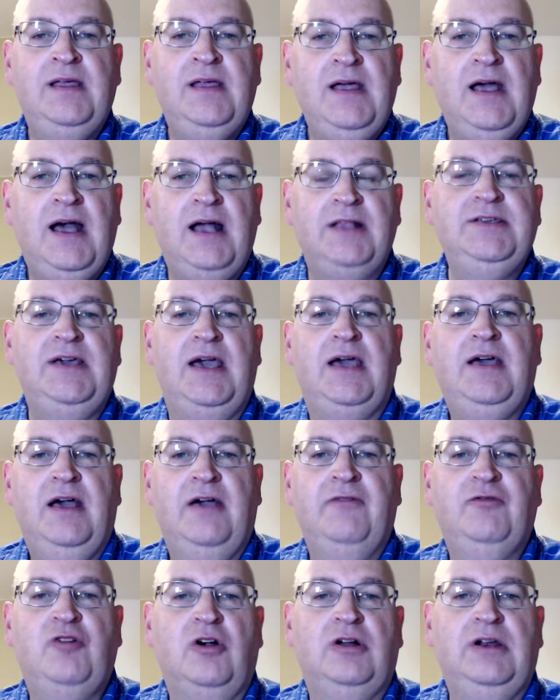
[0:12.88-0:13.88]
And yeah,
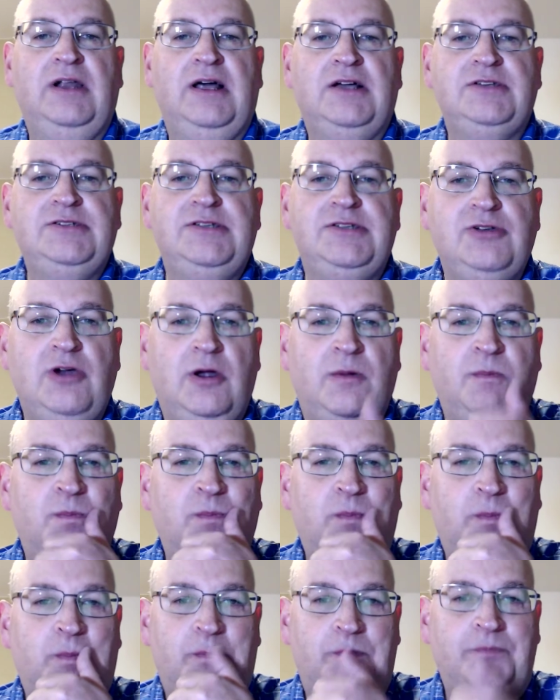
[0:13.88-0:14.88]
I've got glasses on.
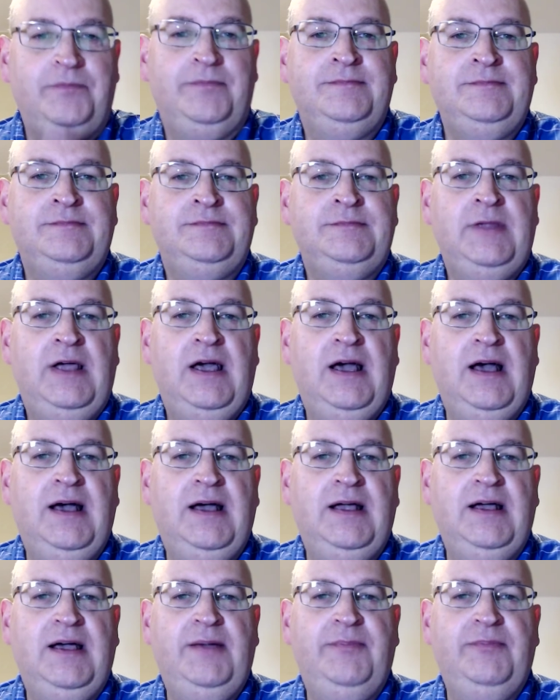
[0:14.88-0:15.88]

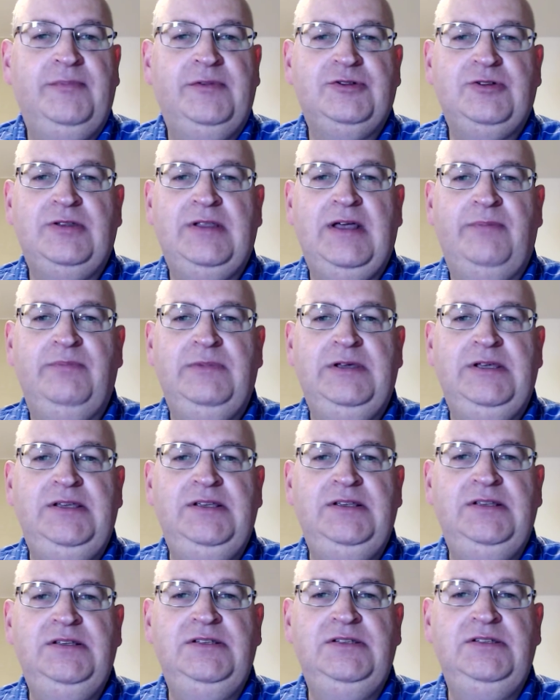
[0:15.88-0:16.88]
So that
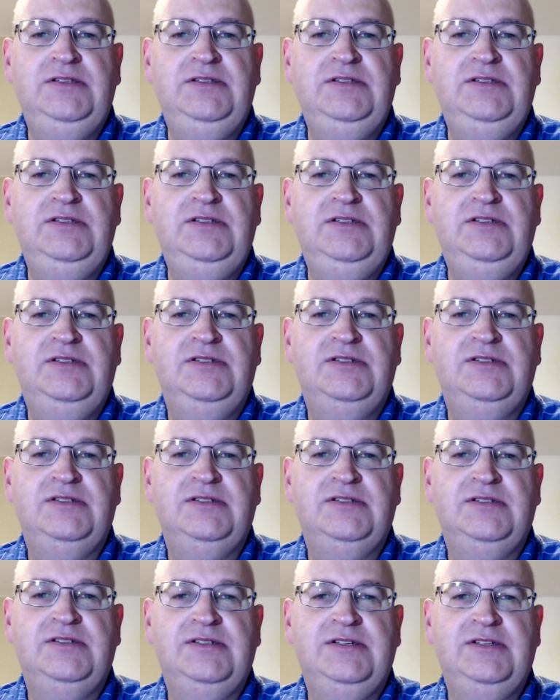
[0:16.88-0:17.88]

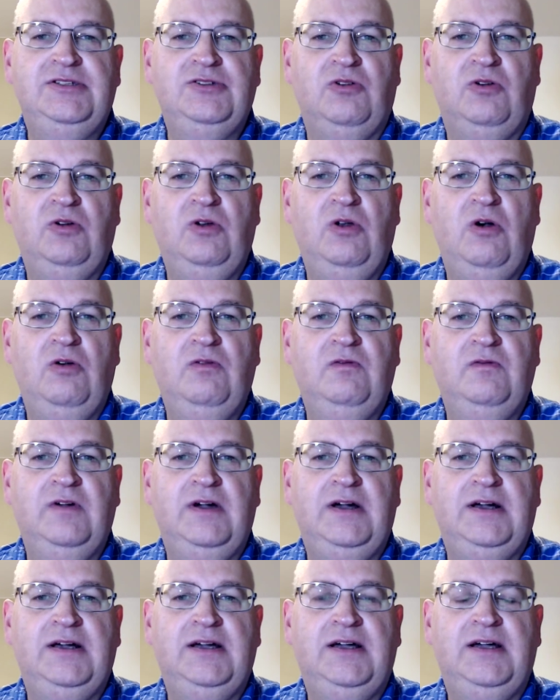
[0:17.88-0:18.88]
means it's all over
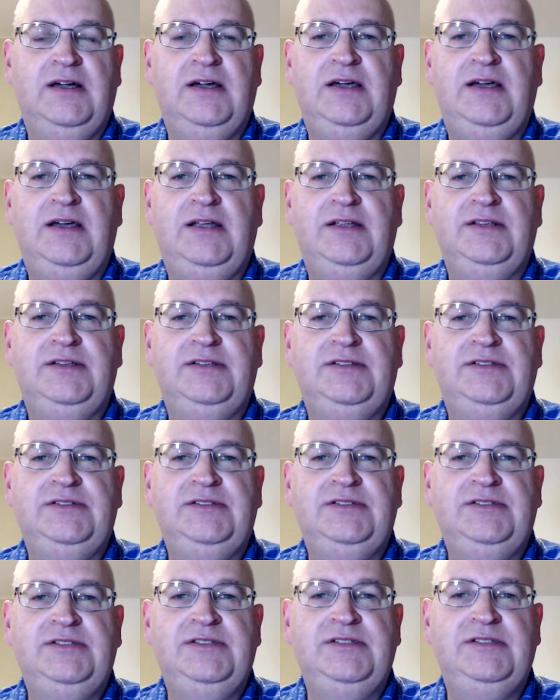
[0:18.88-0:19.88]

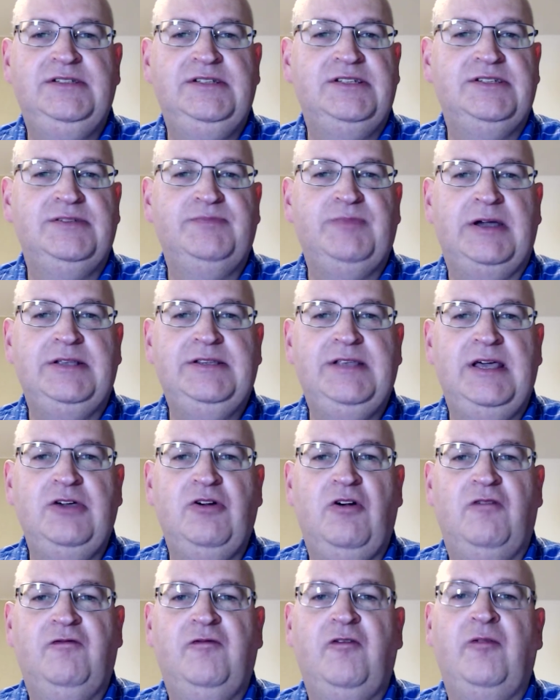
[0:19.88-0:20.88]
and it's my day
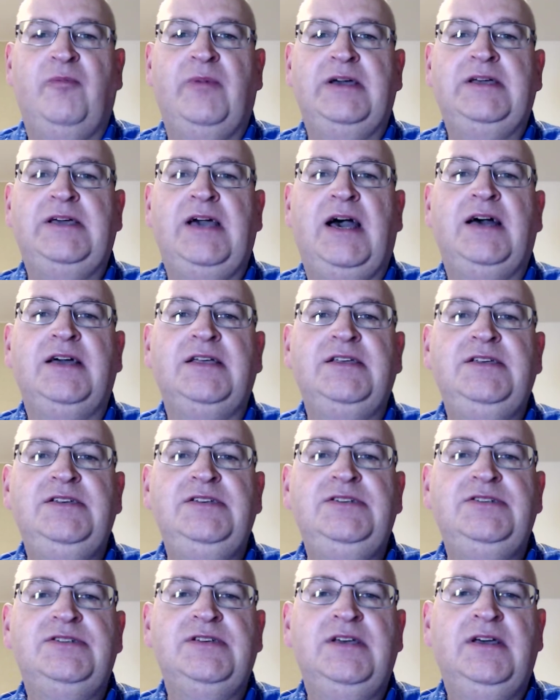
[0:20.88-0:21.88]
off for my
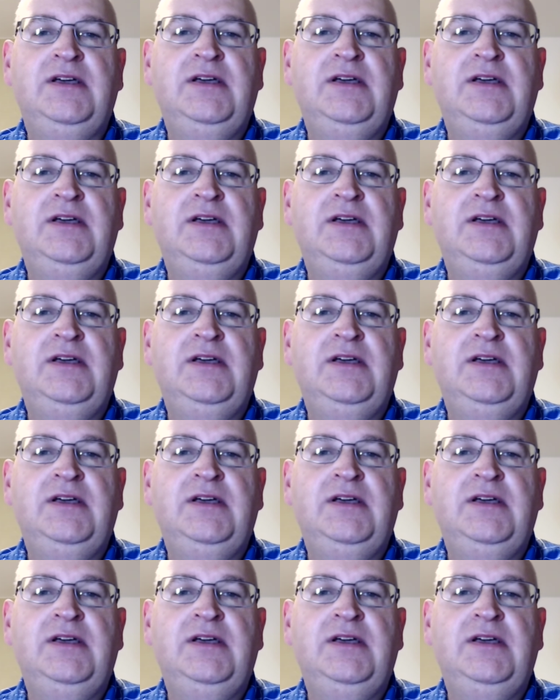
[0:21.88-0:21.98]
eyes.